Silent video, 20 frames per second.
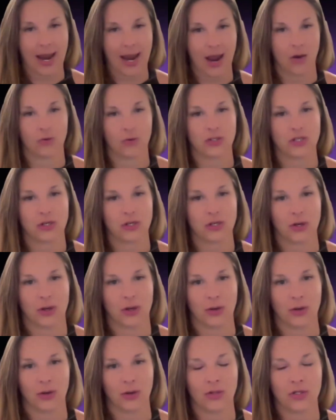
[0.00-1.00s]
account, you
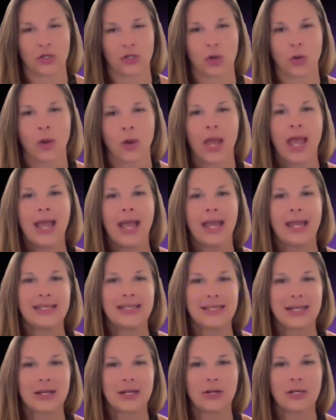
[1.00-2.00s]
know? So
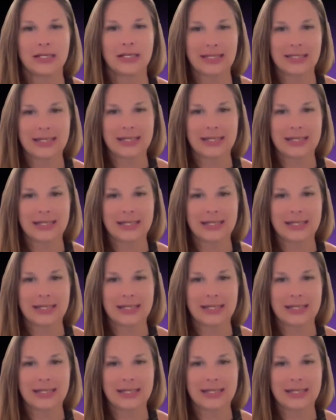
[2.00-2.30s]
is there a